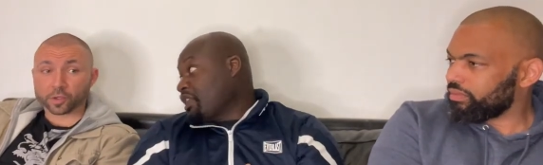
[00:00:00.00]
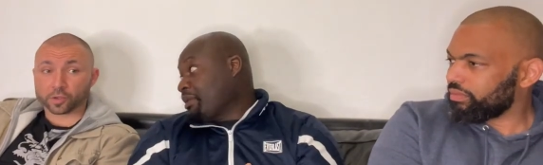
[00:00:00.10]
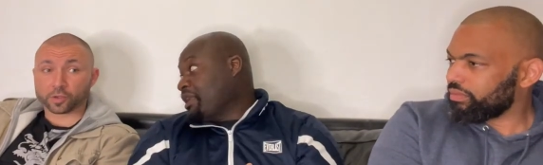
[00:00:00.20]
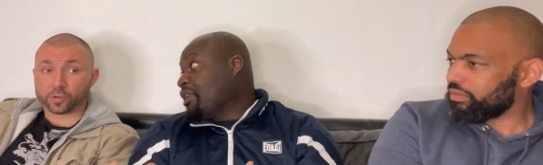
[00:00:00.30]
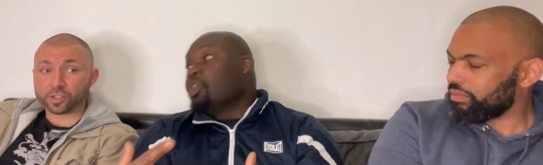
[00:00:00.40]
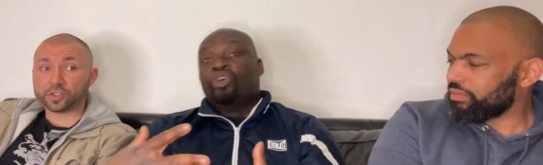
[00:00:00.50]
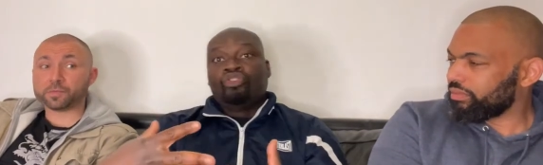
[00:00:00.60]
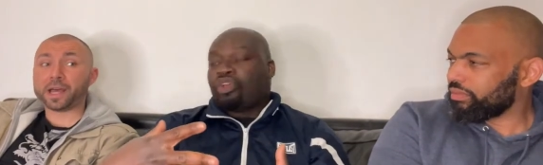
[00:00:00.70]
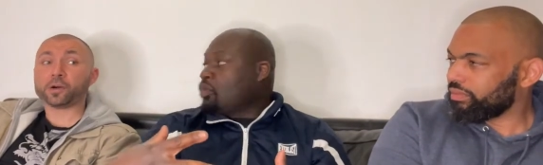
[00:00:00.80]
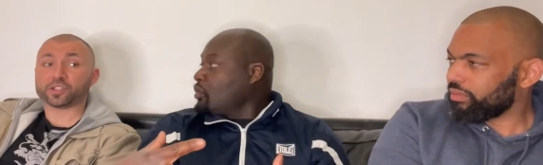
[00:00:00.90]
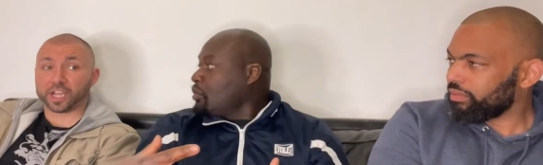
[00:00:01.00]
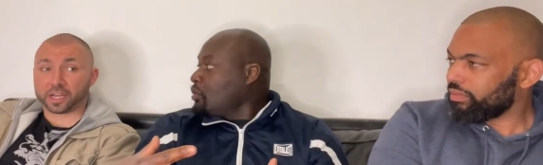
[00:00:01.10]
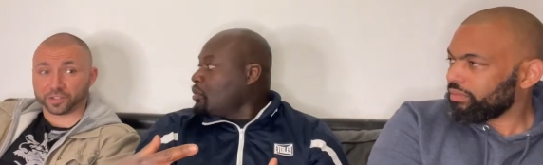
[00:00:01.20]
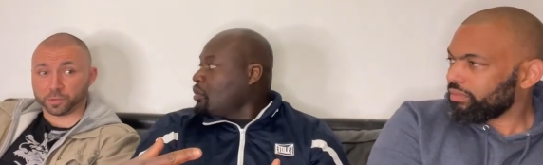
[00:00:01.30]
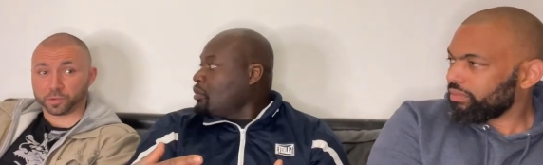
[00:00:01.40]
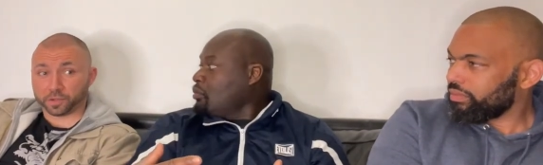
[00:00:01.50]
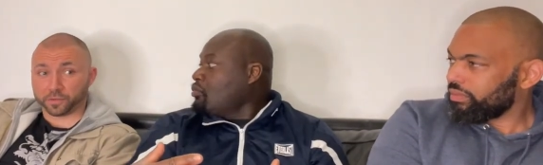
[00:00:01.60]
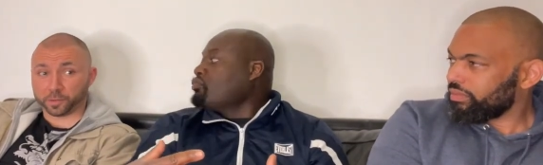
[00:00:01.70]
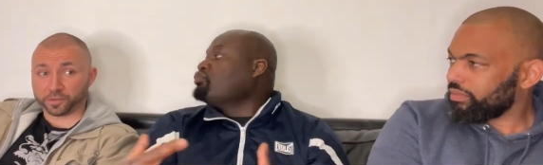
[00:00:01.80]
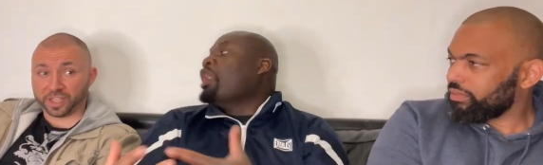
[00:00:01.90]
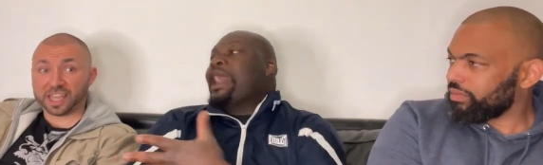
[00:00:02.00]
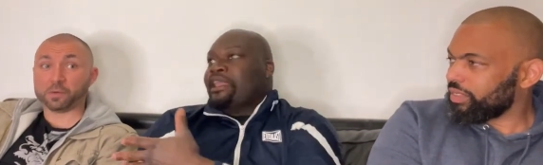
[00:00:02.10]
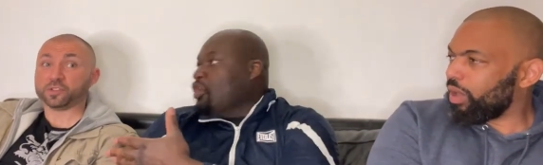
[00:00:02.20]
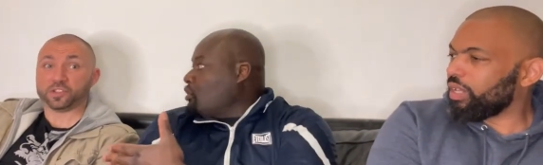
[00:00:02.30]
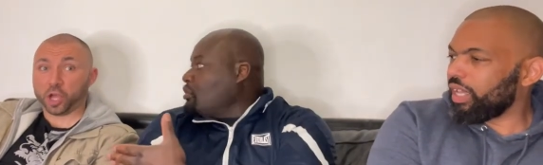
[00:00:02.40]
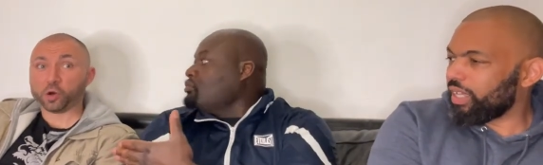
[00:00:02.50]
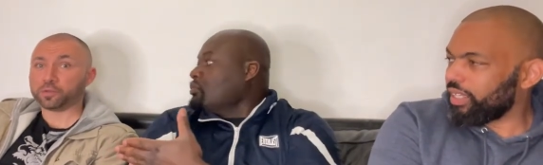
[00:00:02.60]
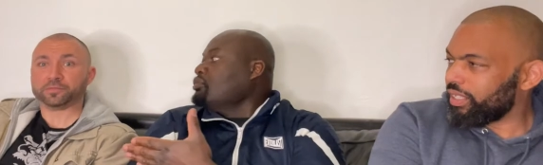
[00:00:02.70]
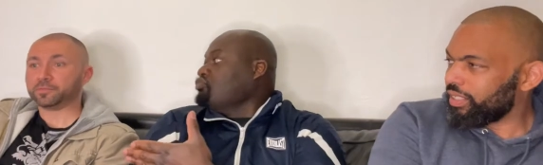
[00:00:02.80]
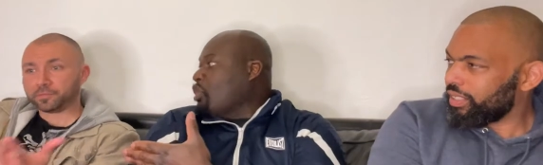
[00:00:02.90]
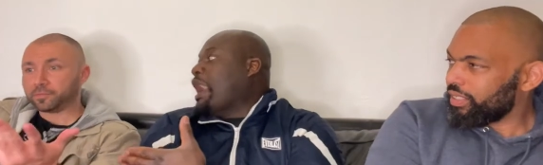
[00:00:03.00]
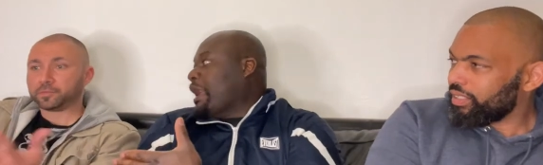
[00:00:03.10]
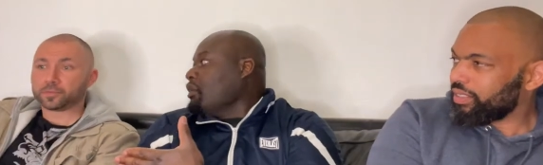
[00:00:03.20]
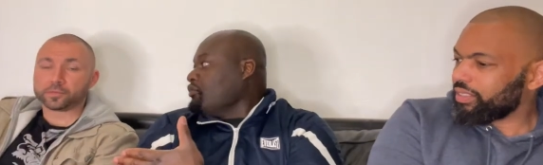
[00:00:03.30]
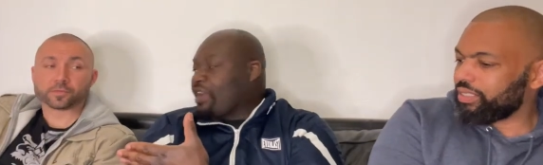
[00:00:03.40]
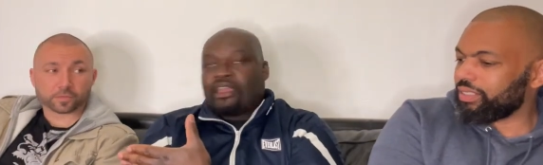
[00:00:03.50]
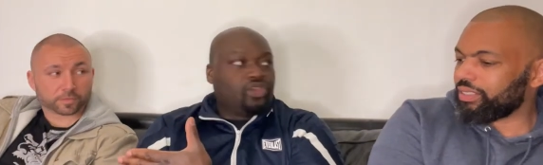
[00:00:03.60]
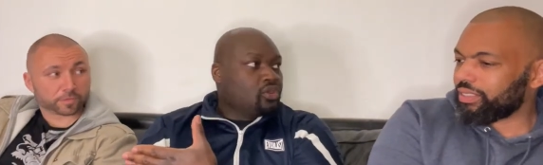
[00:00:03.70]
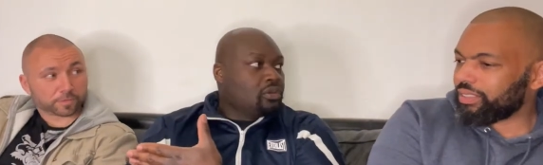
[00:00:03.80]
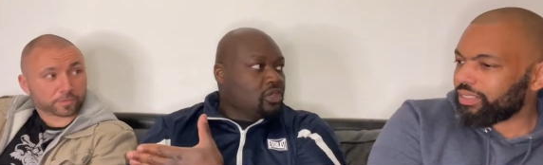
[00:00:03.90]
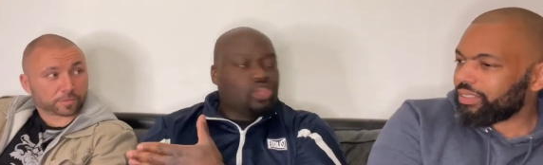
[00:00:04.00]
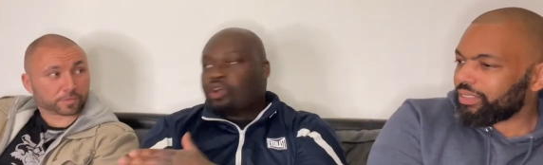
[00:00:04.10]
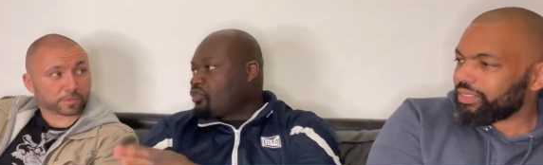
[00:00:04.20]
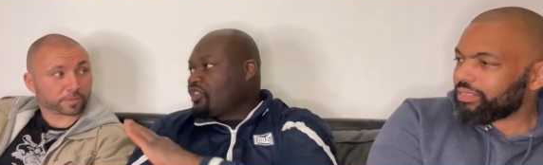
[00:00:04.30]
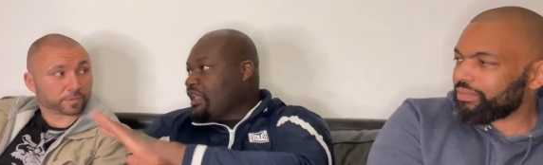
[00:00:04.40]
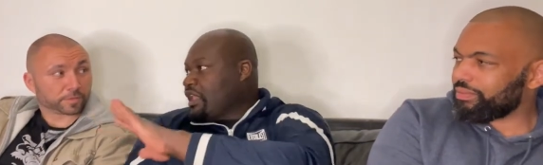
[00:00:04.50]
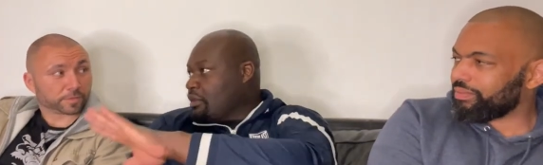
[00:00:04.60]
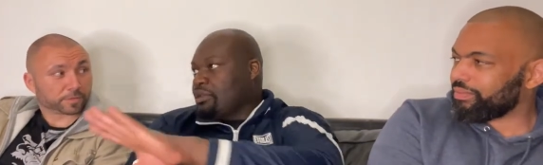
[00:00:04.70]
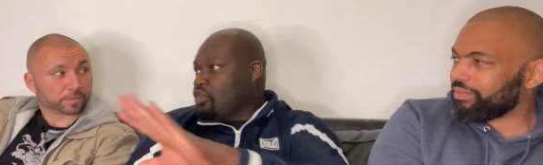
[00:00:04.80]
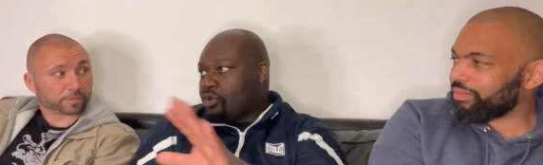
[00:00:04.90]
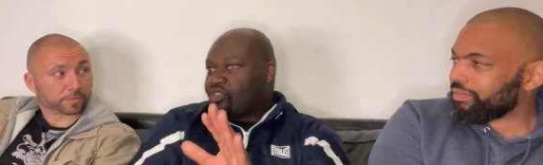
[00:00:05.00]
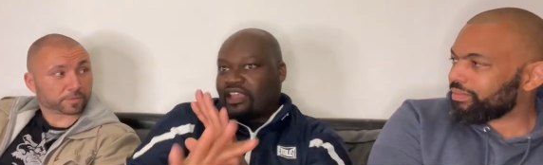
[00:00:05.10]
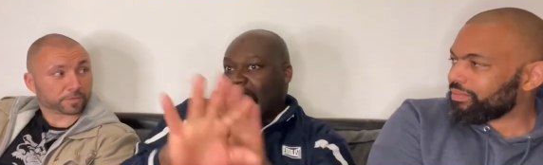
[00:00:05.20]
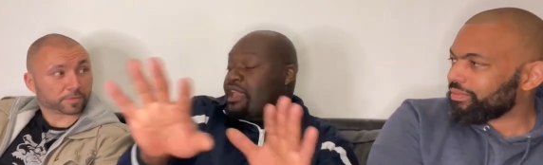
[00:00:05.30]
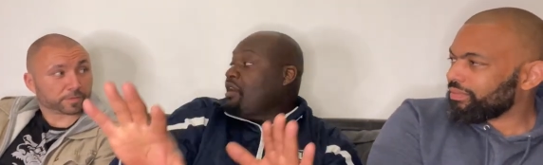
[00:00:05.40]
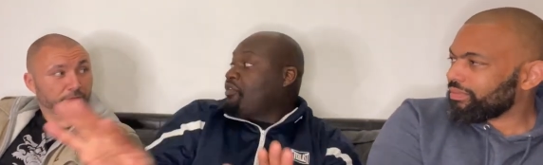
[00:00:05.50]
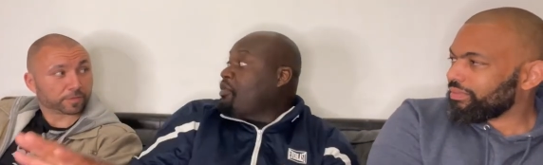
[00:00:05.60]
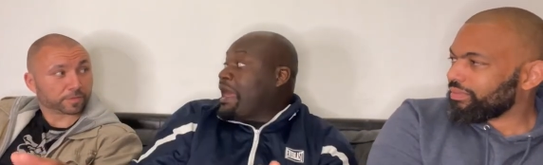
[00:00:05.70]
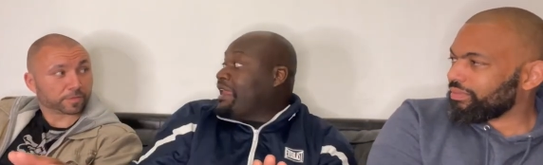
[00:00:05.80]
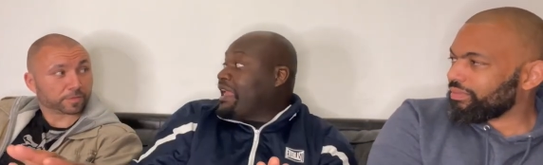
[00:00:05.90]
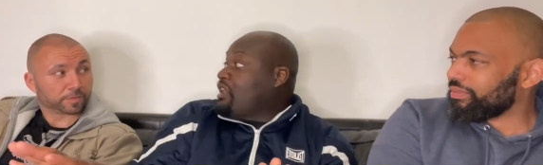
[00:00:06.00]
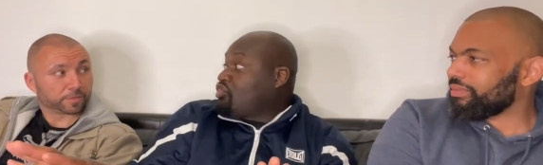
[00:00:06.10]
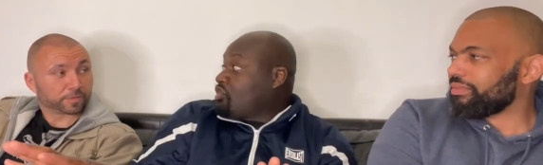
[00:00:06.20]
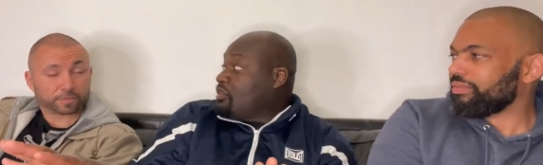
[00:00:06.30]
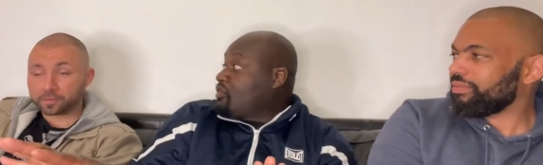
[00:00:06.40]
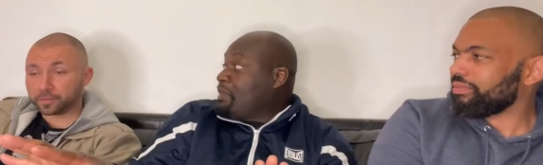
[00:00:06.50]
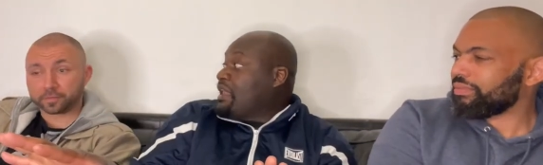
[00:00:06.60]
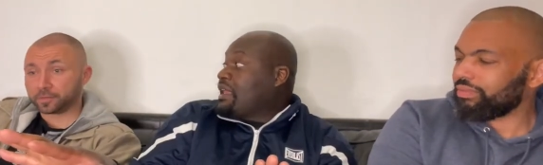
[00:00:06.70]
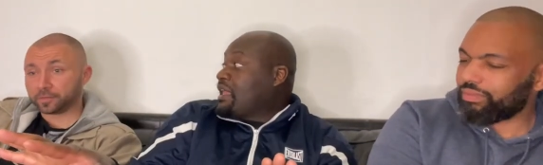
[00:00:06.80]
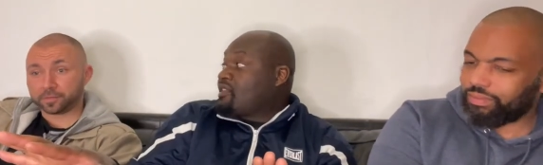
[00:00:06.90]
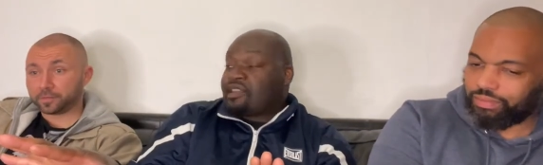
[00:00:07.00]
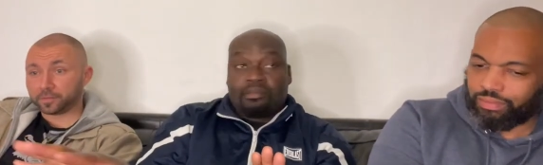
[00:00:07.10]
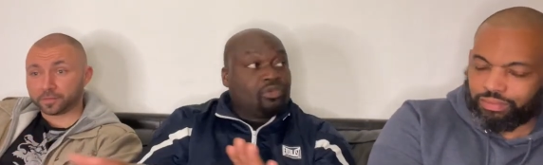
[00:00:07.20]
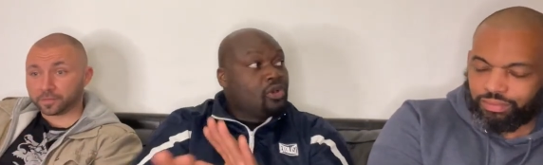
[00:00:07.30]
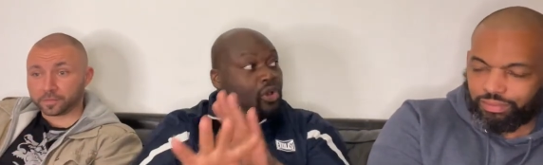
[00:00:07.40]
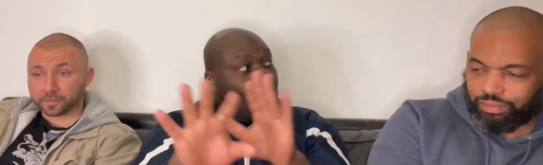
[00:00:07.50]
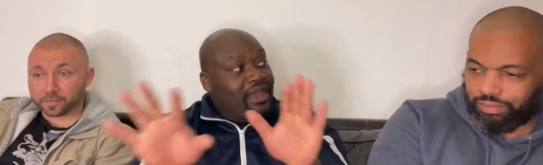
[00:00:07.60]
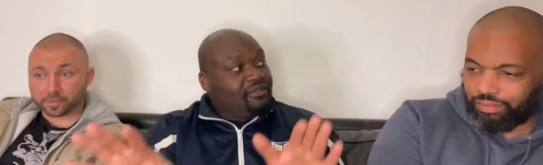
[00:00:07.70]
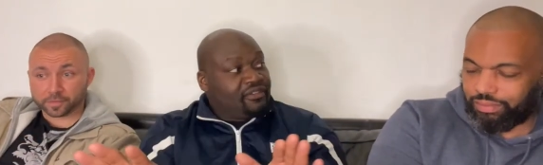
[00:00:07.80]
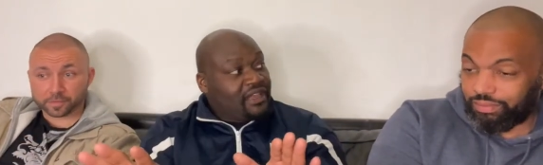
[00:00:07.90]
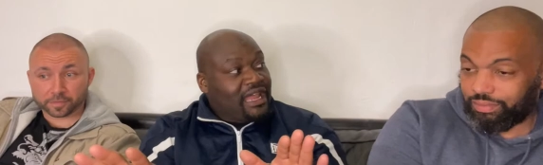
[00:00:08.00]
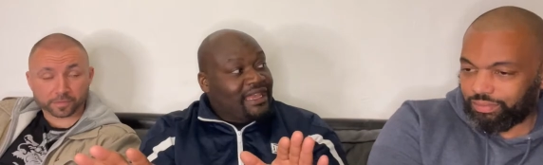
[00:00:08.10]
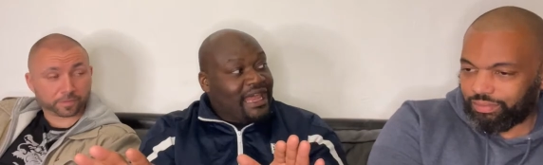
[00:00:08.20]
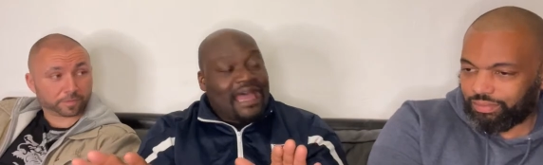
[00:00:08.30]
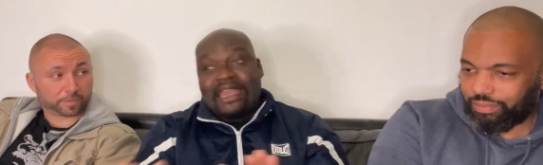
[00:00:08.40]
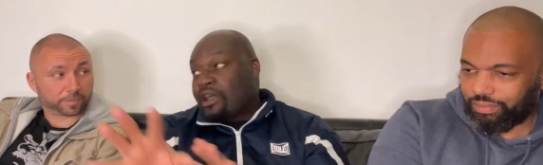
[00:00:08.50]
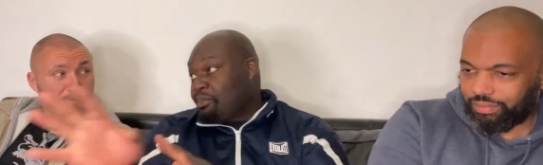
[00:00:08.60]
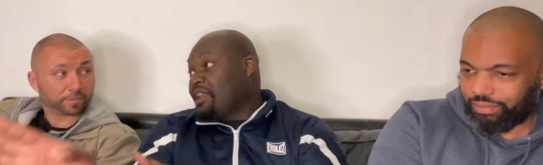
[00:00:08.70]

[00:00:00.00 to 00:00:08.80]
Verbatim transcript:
Speaker 1: what I mean? Christian Bale so, shouted
Speaker 2: at someone in the film. Right, so yeah.
Speaker 1: right. Thank you. You don't see you don't see any other allegations mm. made against him or anything mm. like that. That would be